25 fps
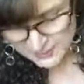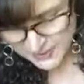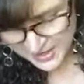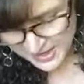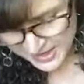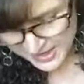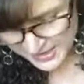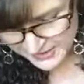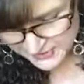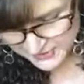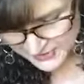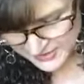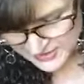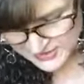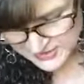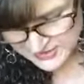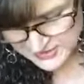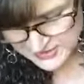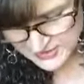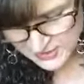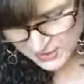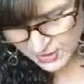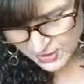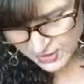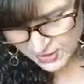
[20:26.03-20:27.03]
By
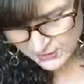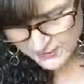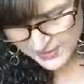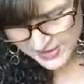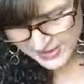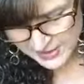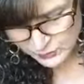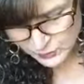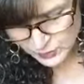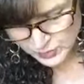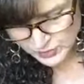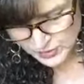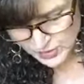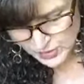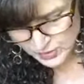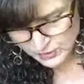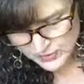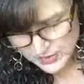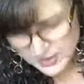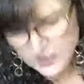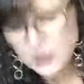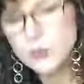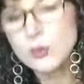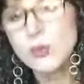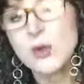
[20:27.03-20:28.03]
this, all men will know
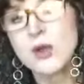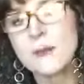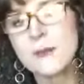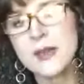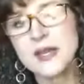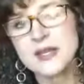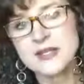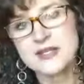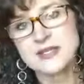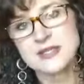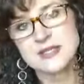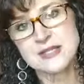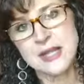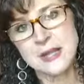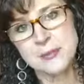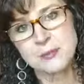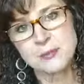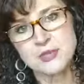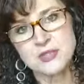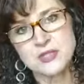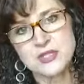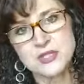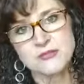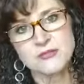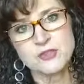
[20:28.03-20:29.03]
that you are my
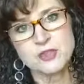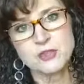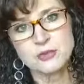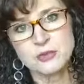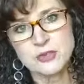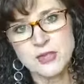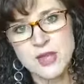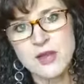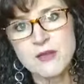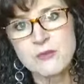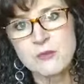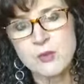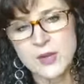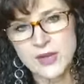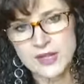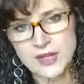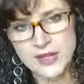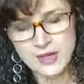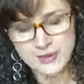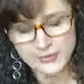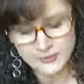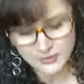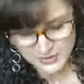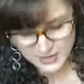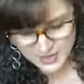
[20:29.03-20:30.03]
disciples if you love one
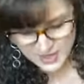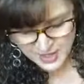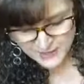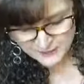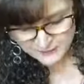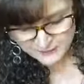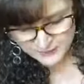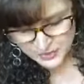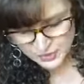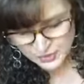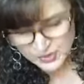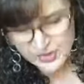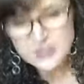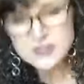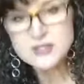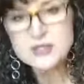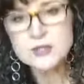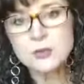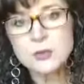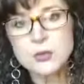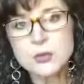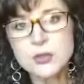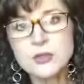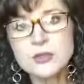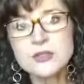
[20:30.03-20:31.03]
another. You guys,
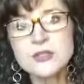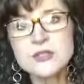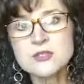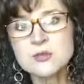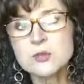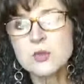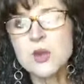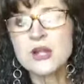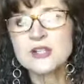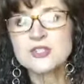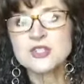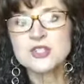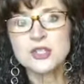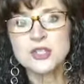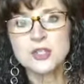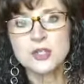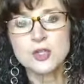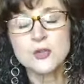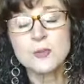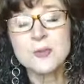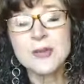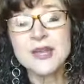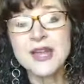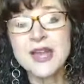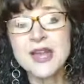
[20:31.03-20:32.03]
the world is watching.
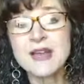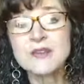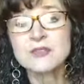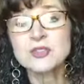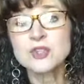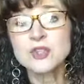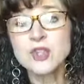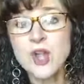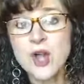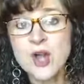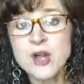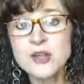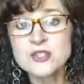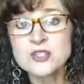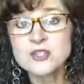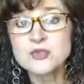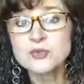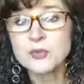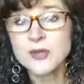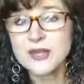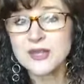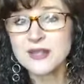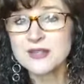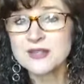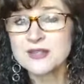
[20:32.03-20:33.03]
You may have lost
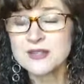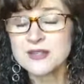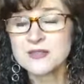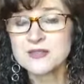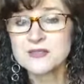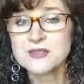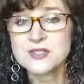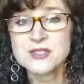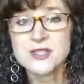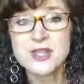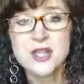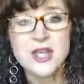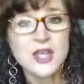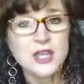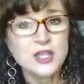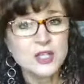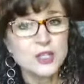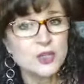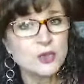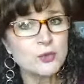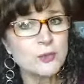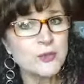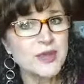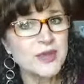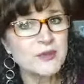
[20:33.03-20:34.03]
relatives.
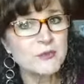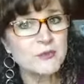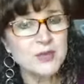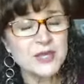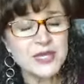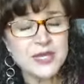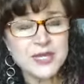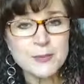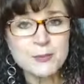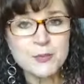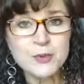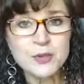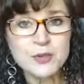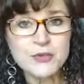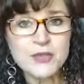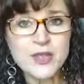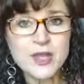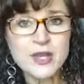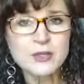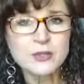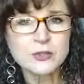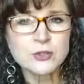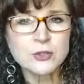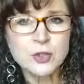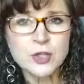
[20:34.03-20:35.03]
You may have people
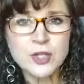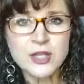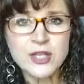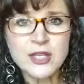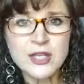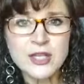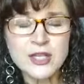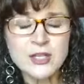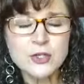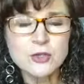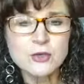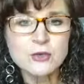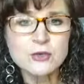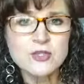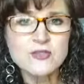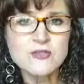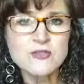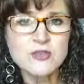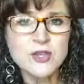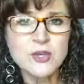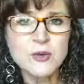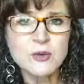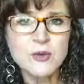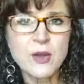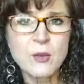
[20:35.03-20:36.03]
that are looking at you to
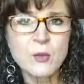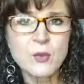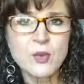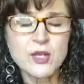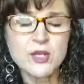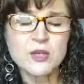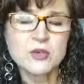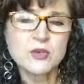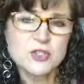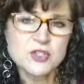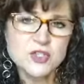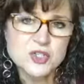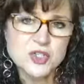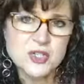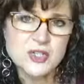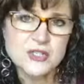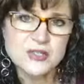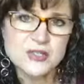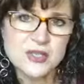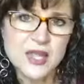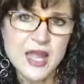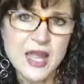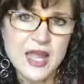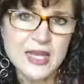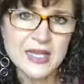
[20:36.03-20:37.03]
figure out what a Christian
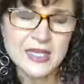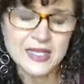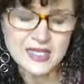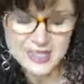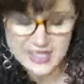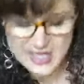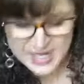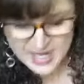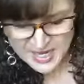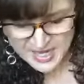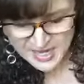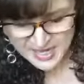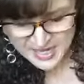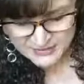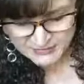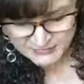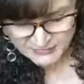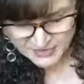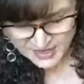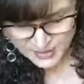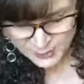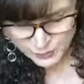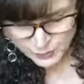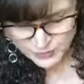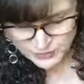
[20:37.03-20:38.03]
is like. And
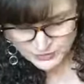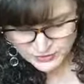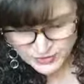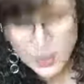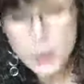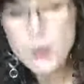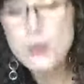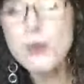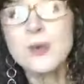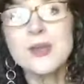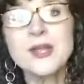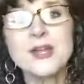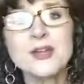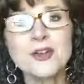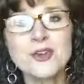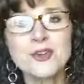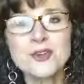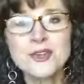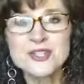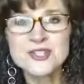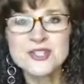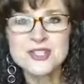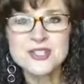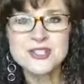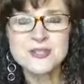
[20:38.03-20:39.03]
they will know we are
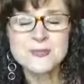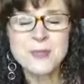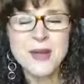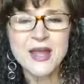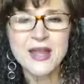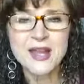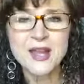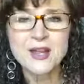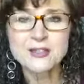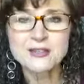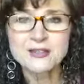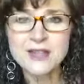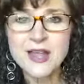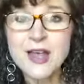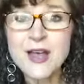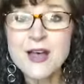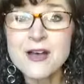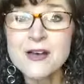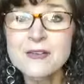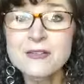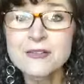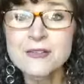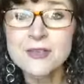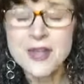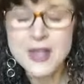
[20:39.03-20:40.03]
Christians by our
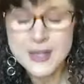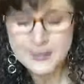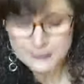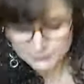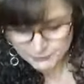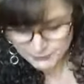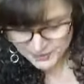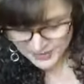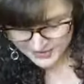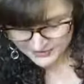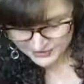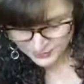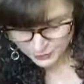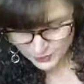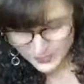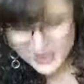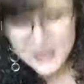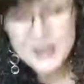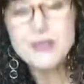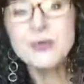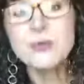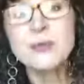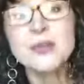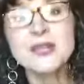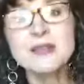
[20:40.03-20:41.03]
love. By the
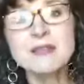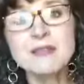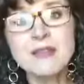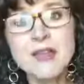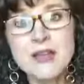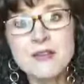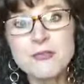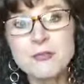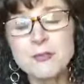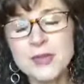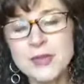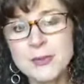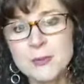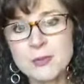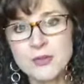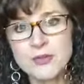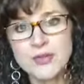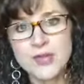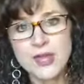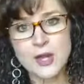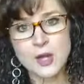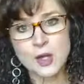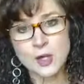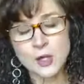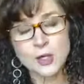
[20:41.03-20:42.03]
way that we love people
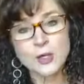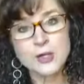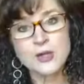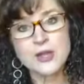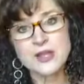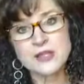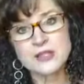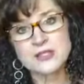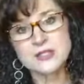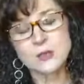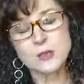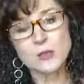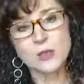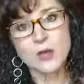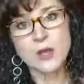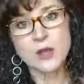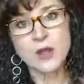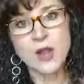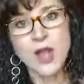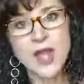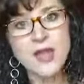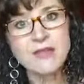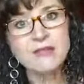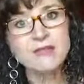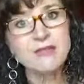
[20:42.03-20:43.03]
that hurt us or
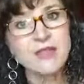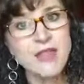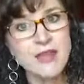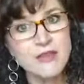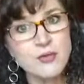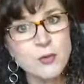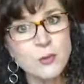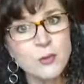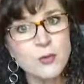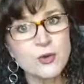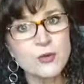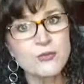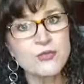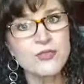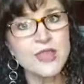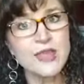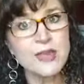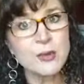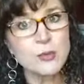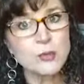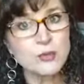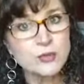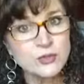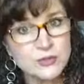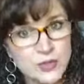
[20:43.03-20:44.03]
are unlovable,
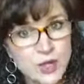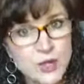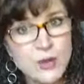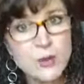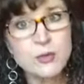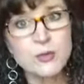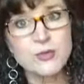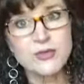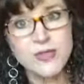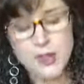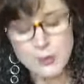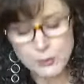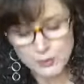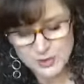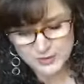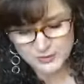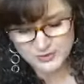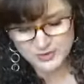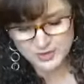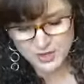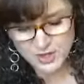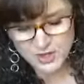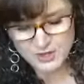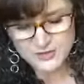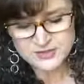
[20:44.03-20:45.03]
they will know that we
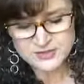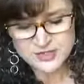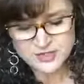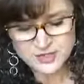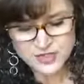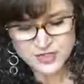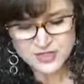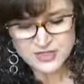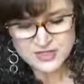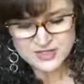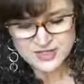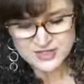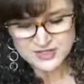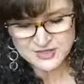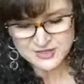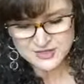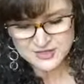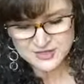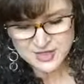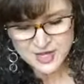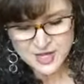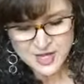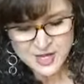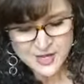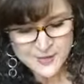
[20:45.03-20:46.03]
belong to
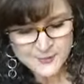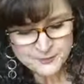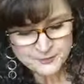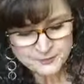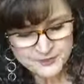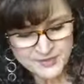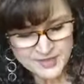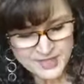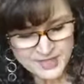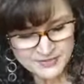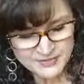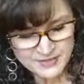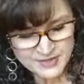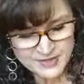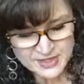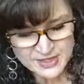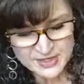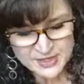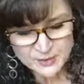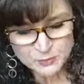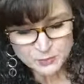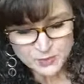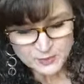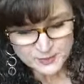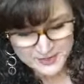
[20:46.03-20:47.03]
Jesus. And then
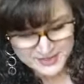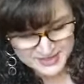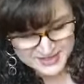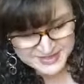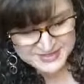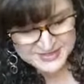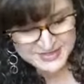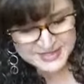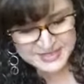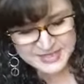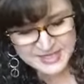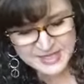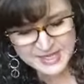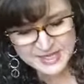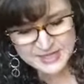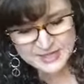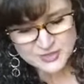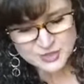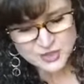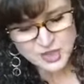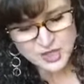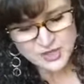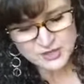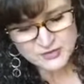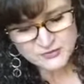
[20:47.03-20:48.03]
he repeats it
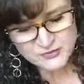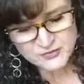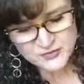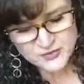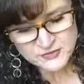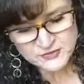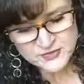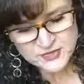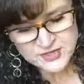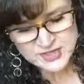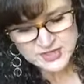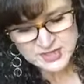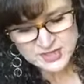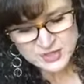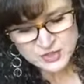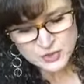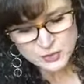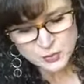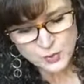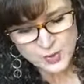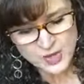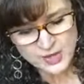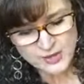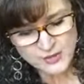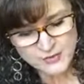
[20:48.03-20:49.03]
again, John 15,
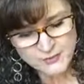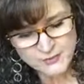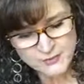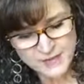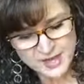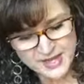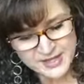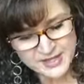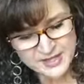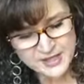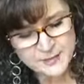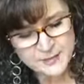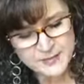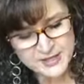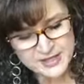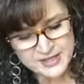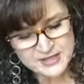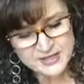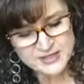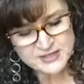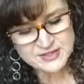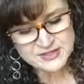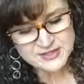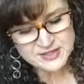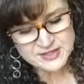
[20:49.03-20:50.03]
12. My
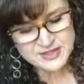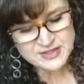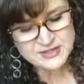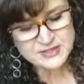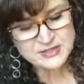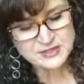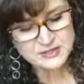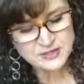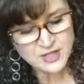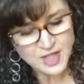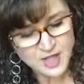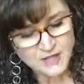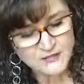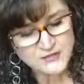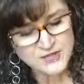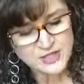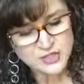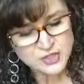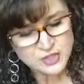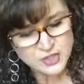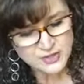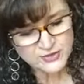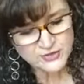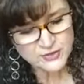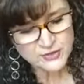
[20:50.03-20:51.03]
command is this love
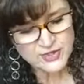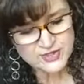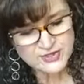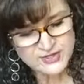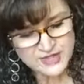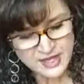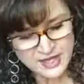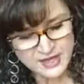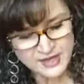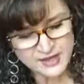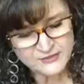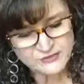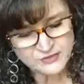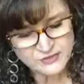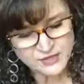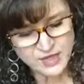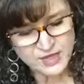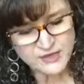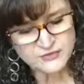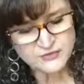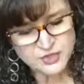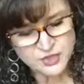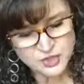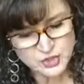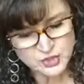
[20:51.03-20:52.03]
each other as I have
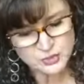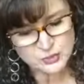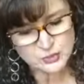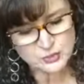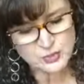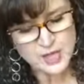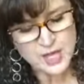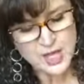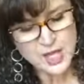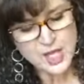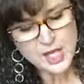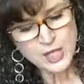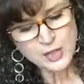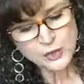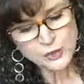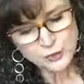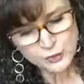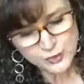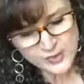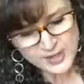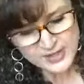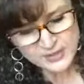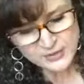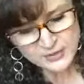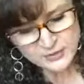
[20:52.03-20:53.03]
loved you.
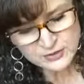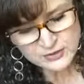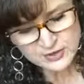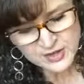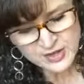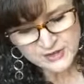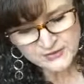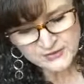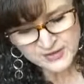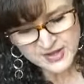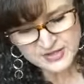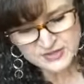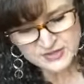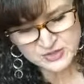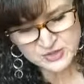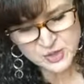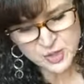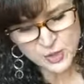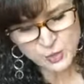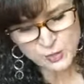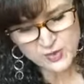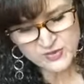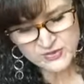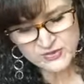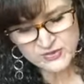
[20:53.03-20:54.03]
Greater love has
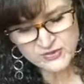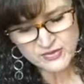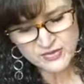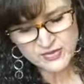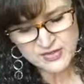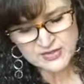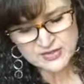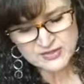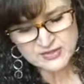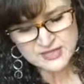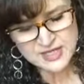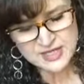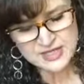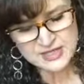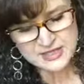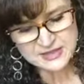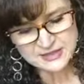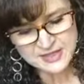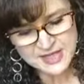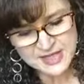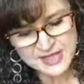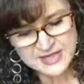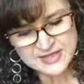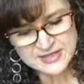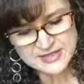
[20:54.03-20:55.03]
no one than this, that he
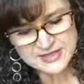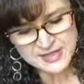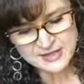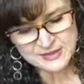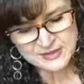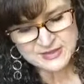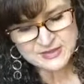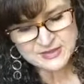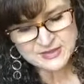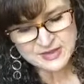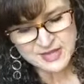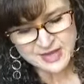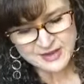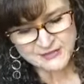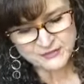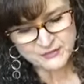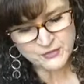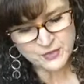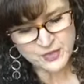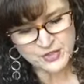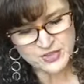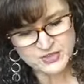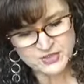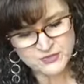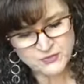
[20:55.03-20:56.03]
lays down his life
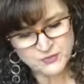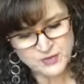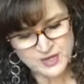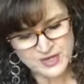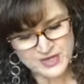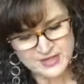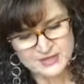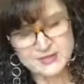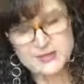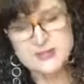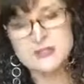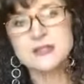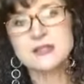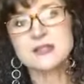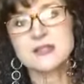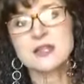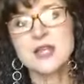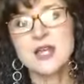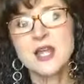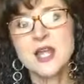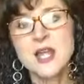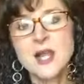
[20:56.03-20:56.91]
for his friends.